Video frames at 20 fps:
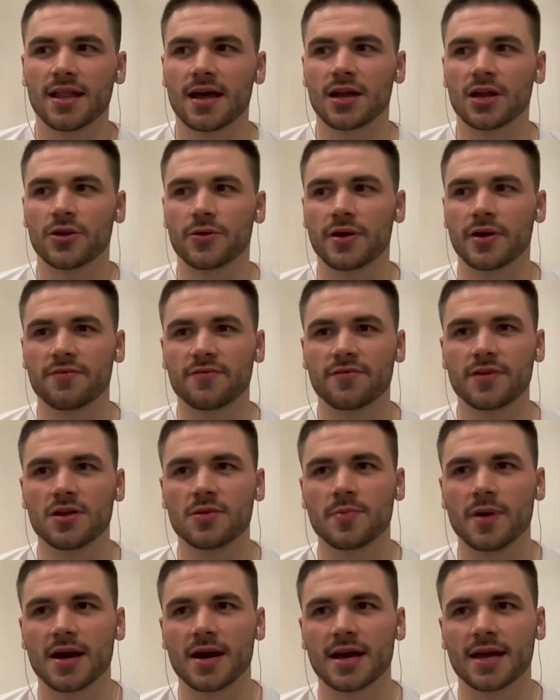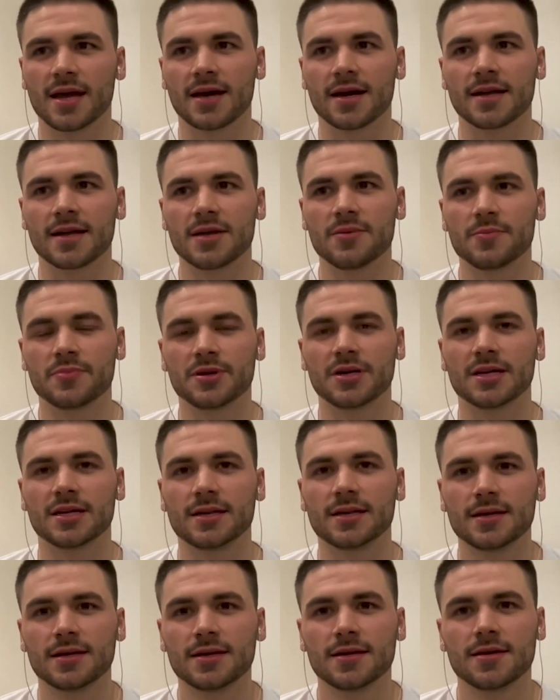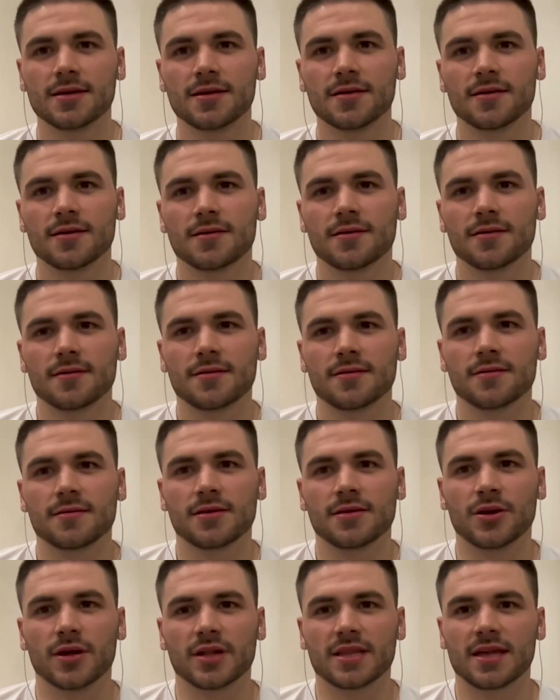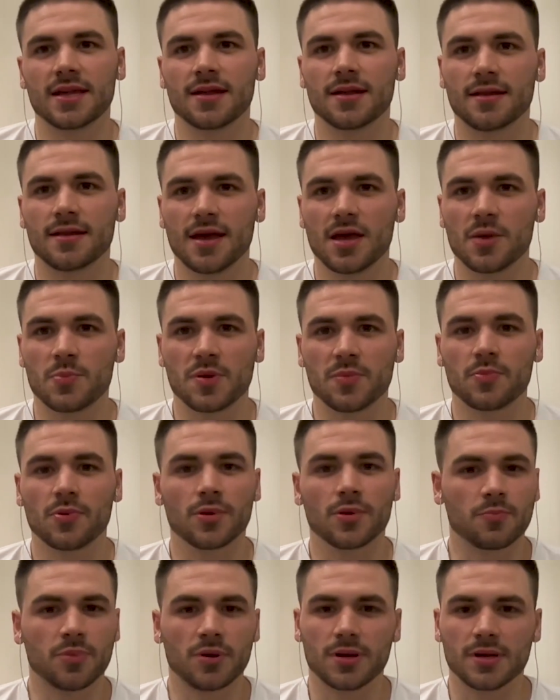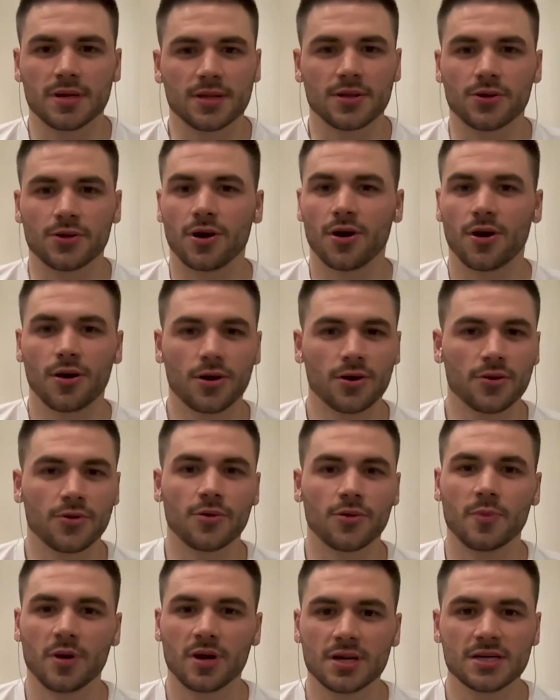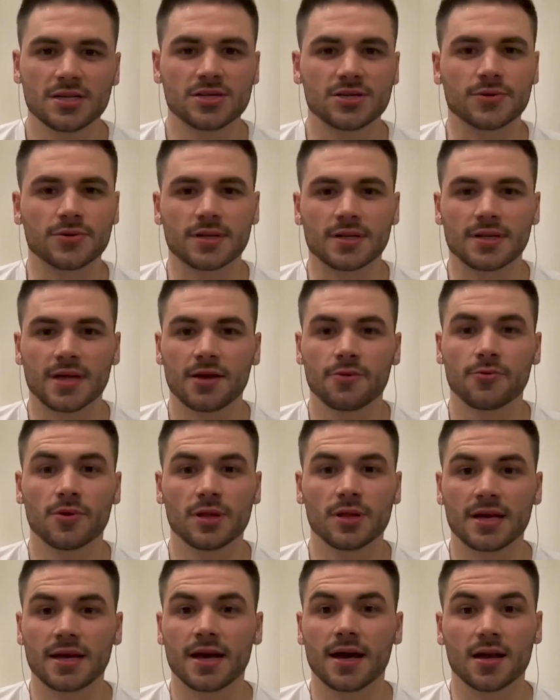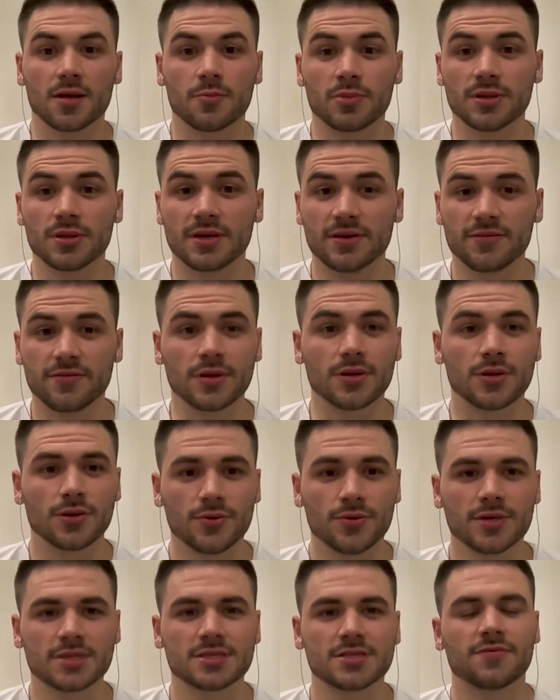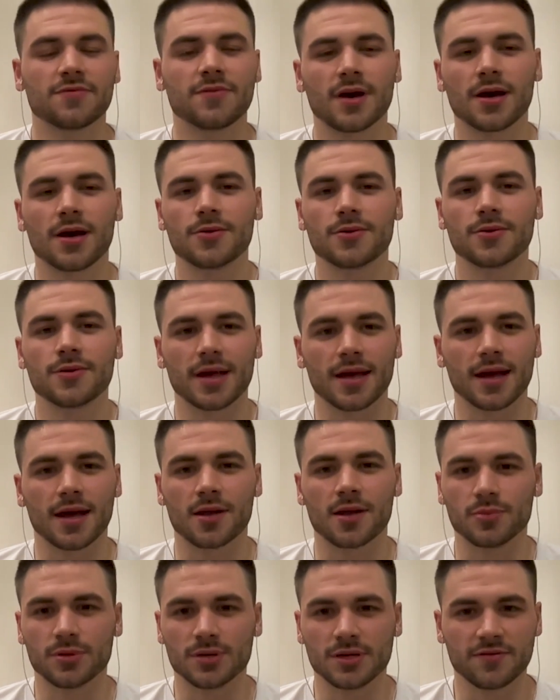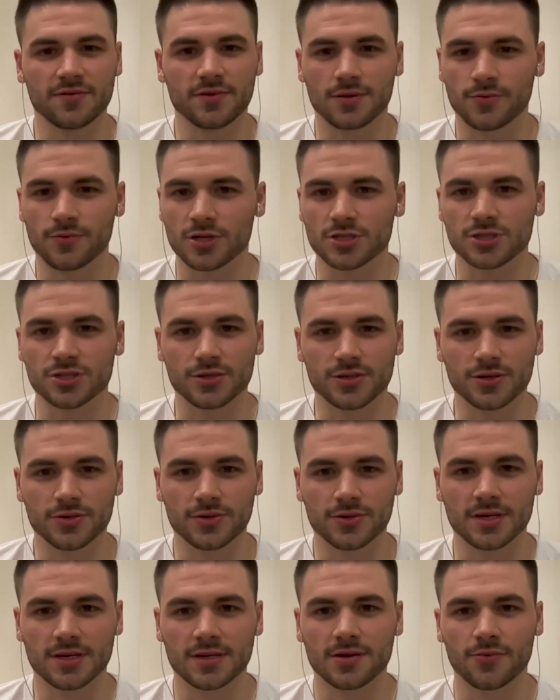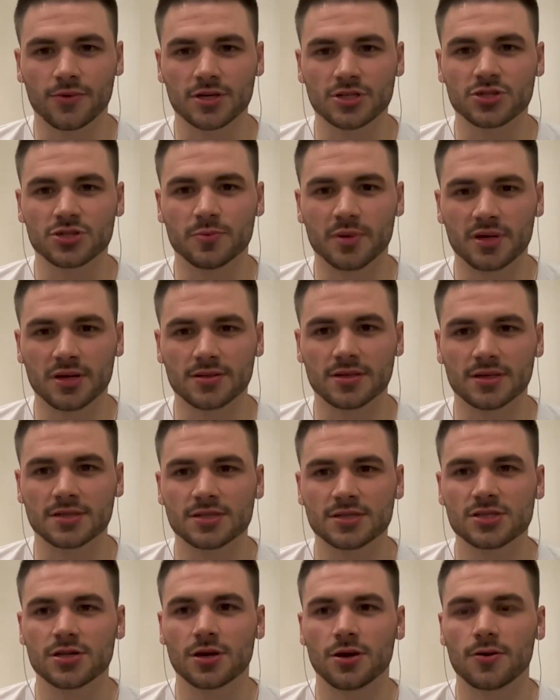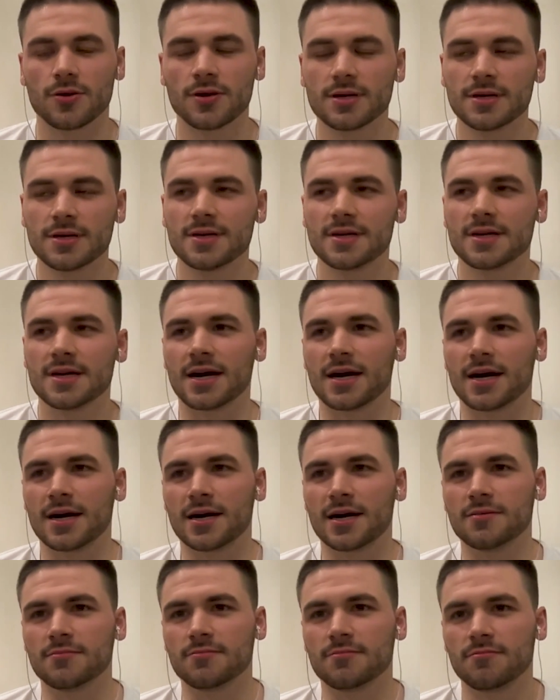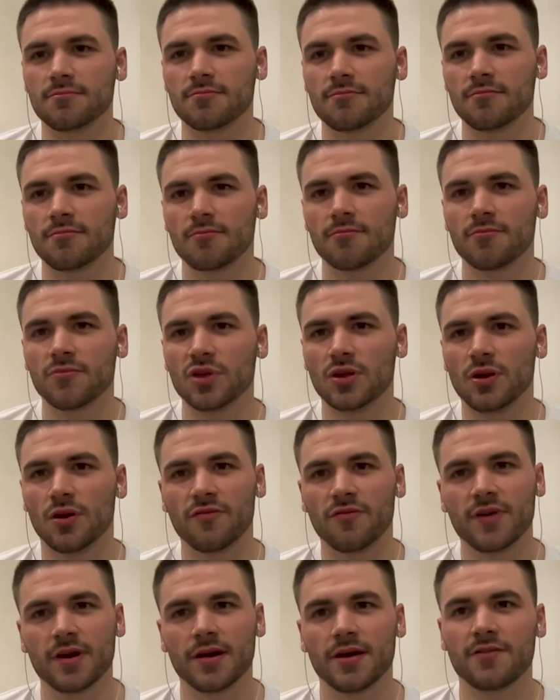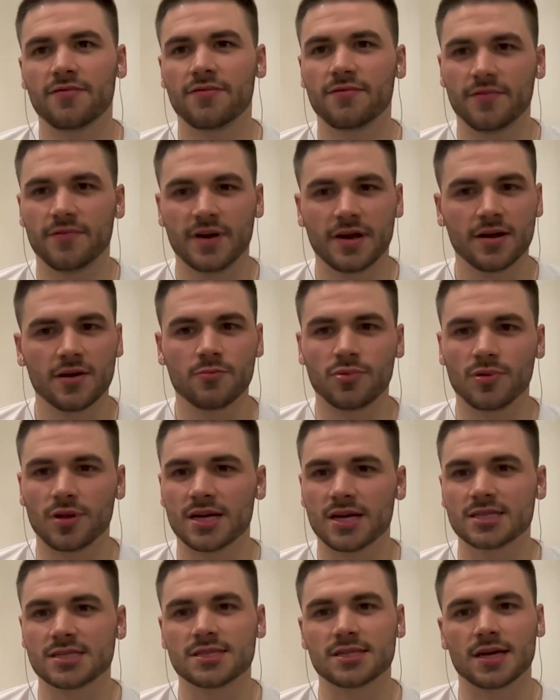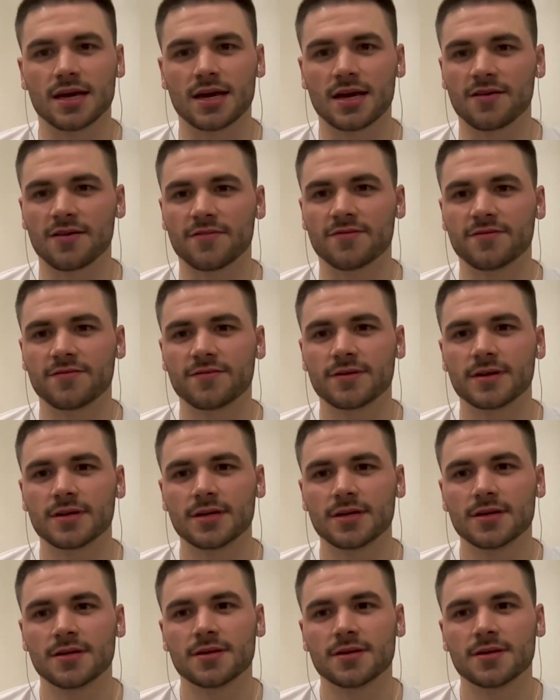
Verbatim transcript: a lot of great feedback on it, but you know, at the end of the day, people are putting in their hard earned money to it. They really got to believe in you as the founder. They got to believe in what you're doing and what you're building. So, um, you know, very, very blessed to have,